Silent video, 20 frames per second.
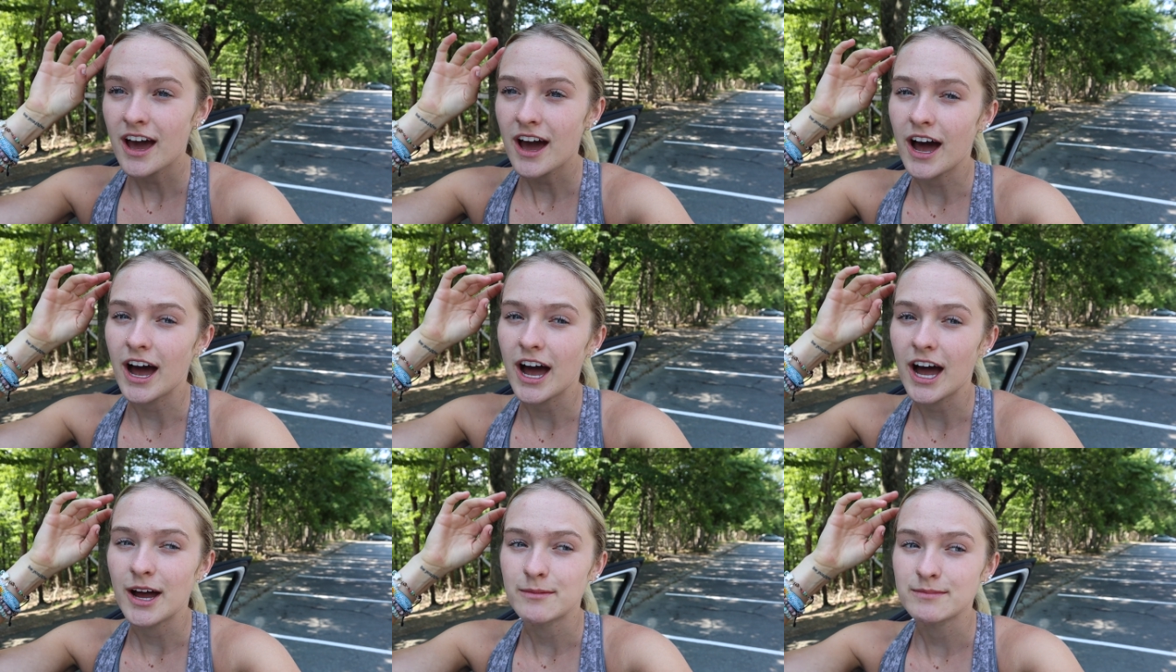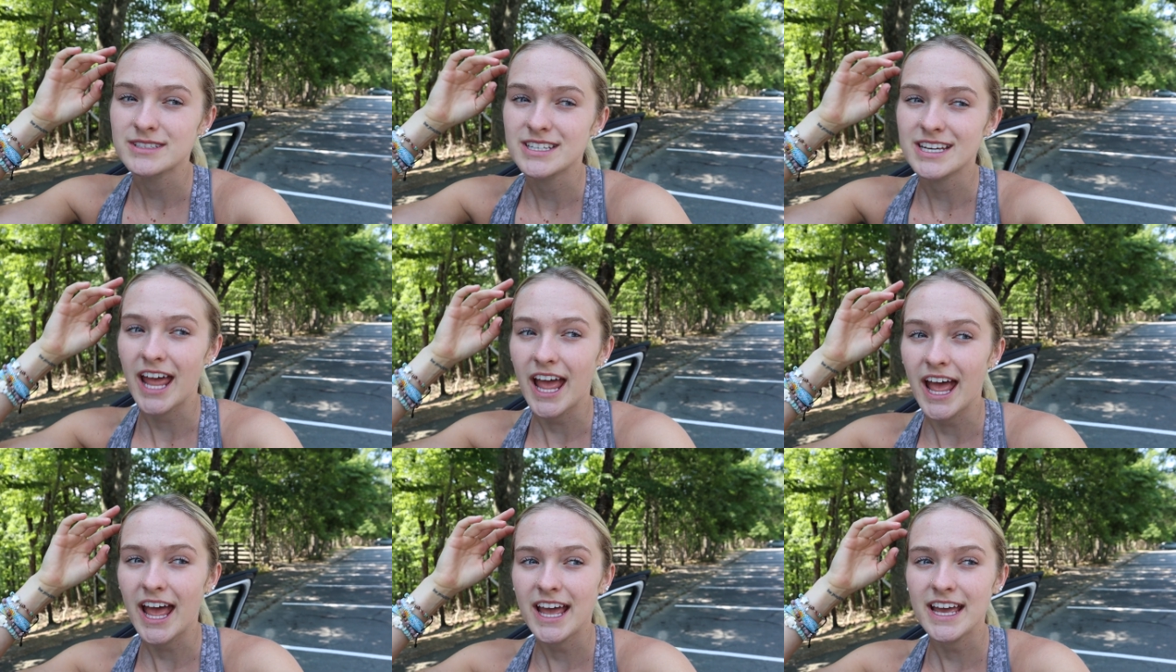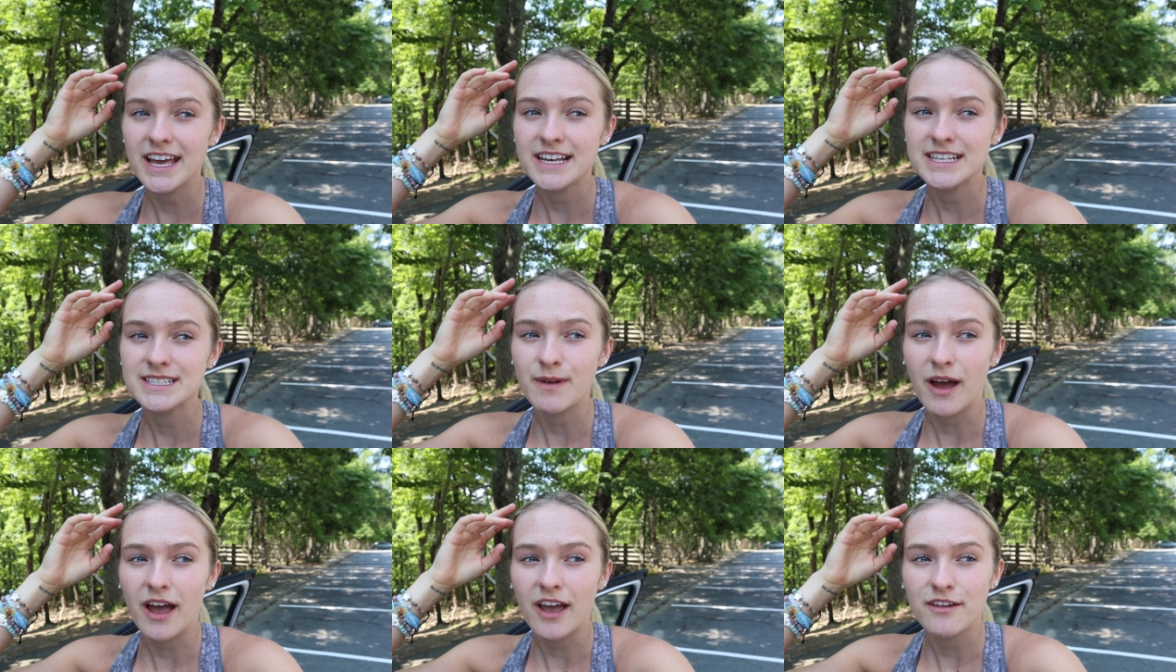um, today
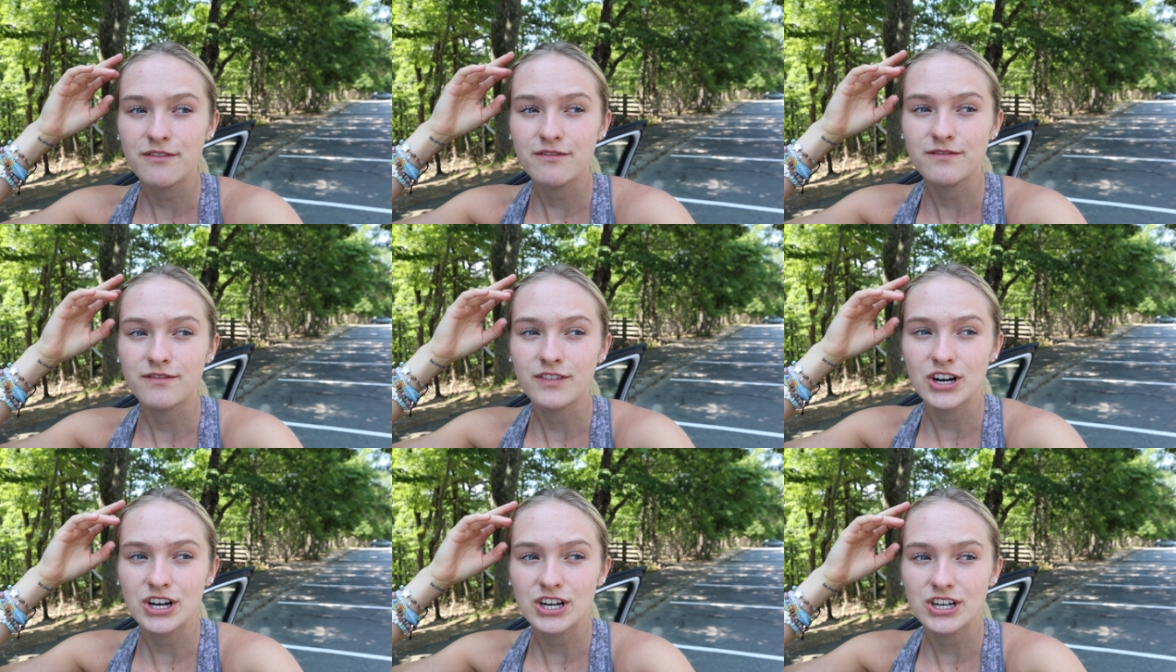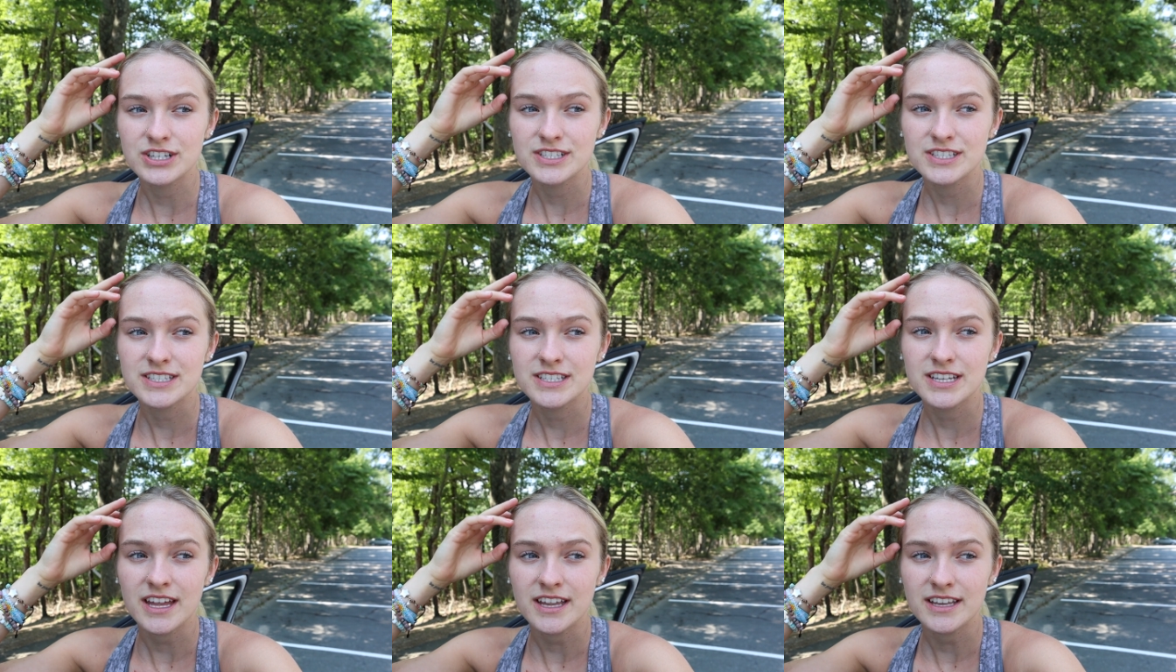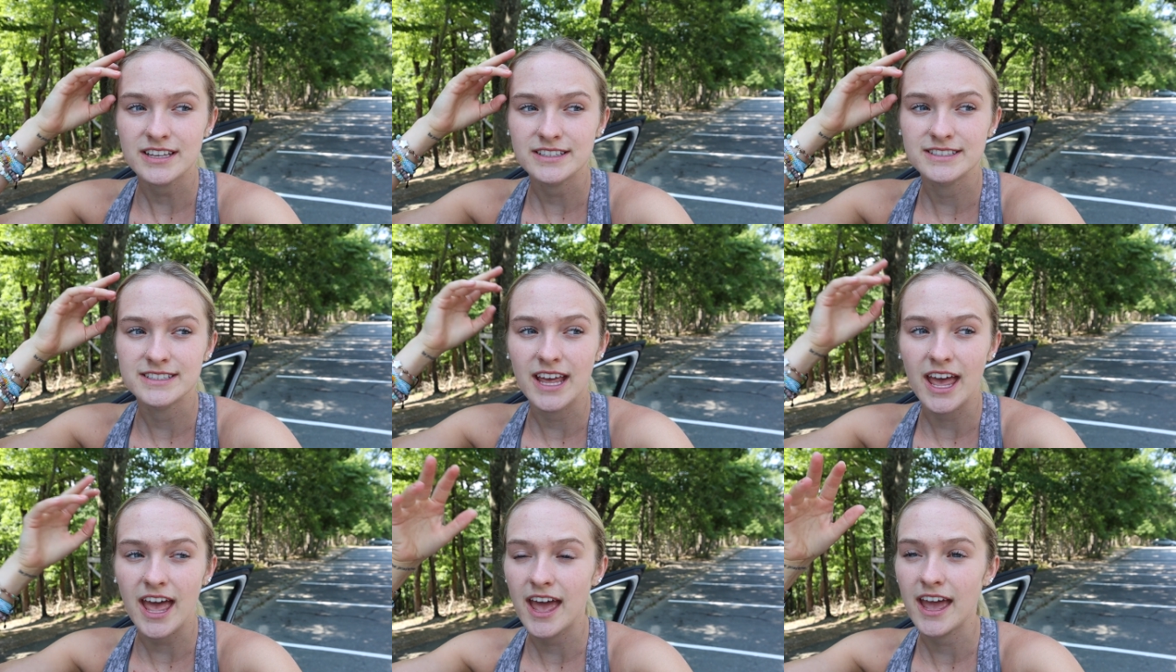is my first
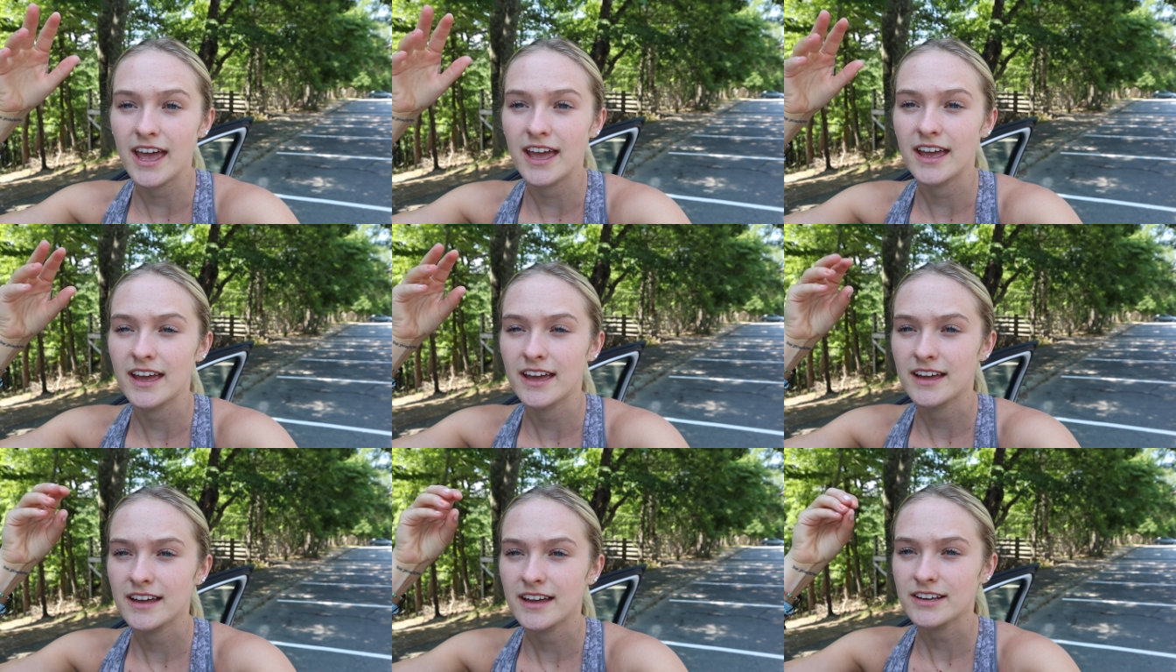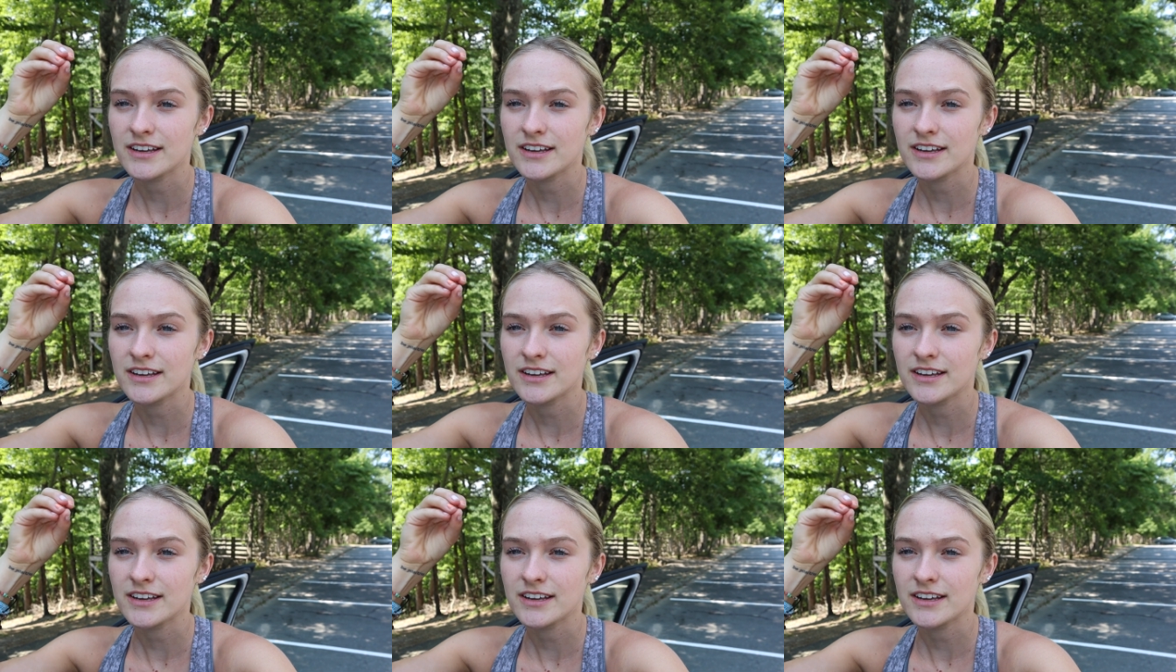day